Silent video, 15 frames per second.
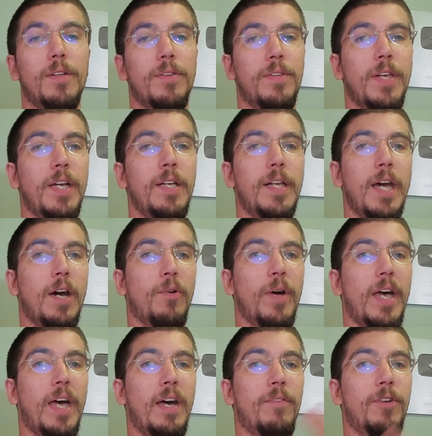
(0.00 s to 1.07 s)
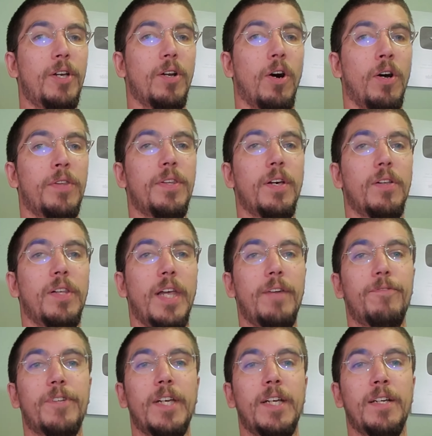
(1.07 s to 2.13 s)
they now have it on the
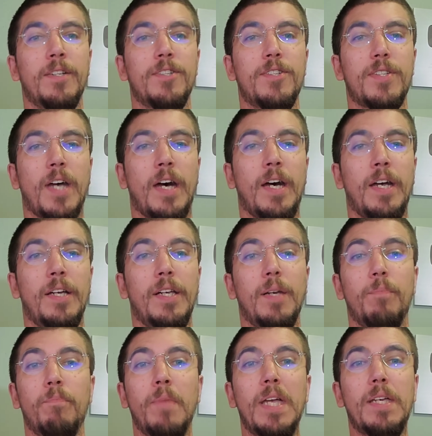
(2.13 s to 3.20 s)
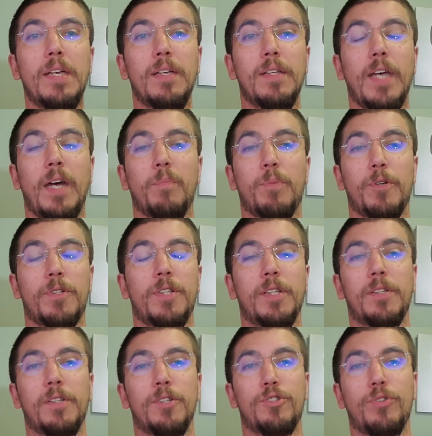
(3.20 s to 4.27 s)
left-hand side, making that
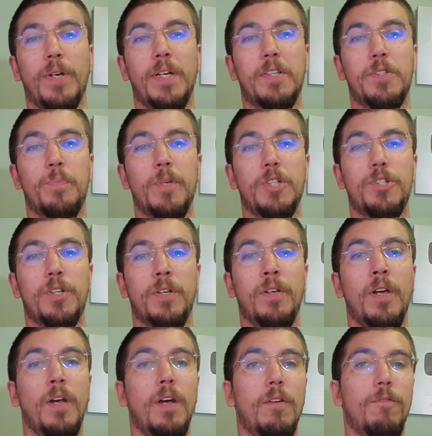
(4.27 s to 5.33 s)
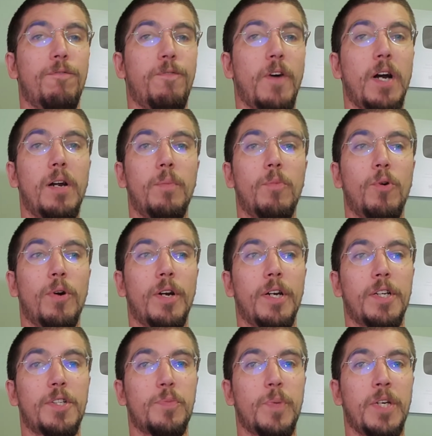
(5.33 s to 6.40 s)
particular transmission far more
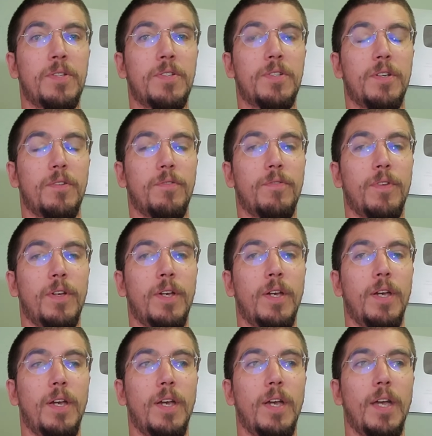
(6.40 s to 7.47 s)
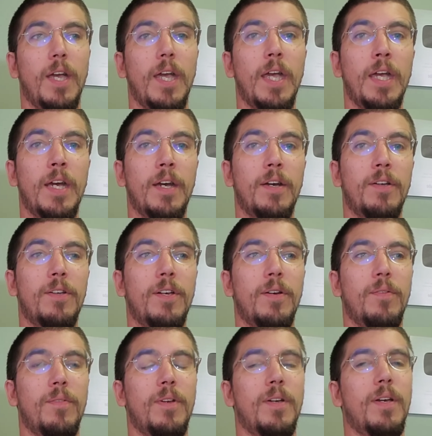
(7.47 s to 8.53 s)
expensive.
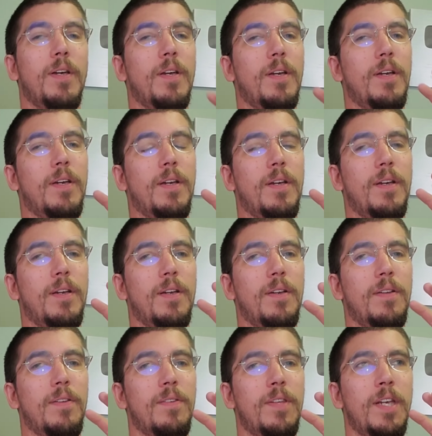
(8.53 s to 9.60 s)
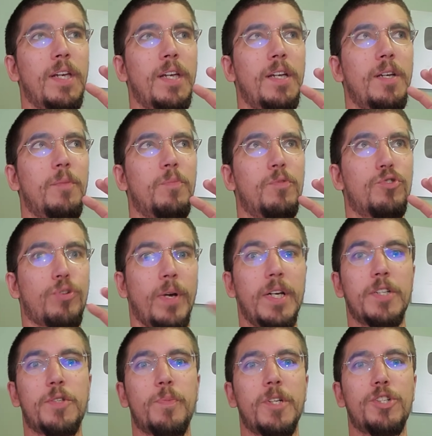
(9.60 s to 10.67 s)
And the
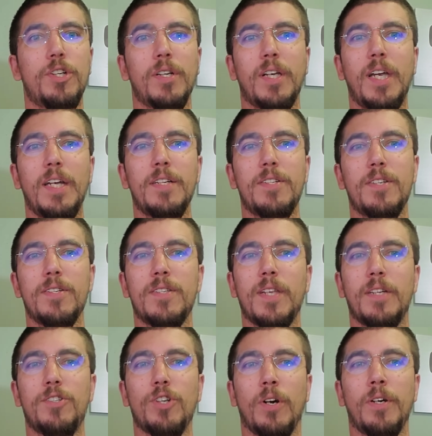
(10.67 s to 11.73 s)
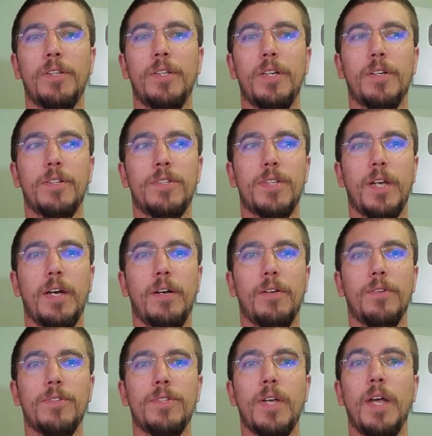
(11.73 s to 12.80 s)
transmission cases that John Deere
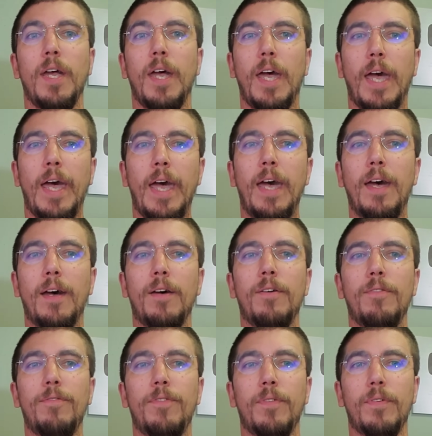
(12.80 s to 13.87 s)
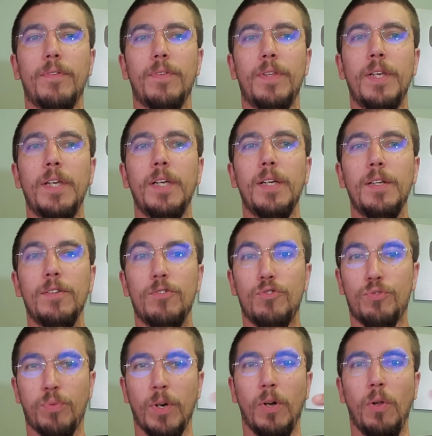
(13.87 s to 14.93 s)
sells have the
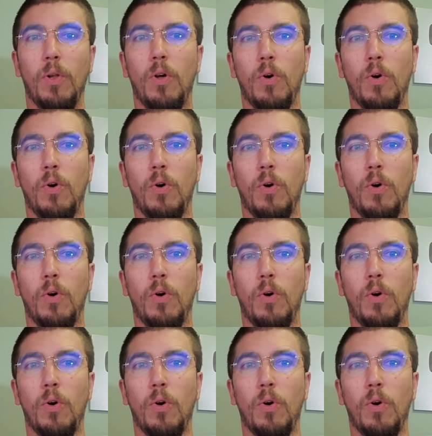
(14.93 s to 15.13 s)
drill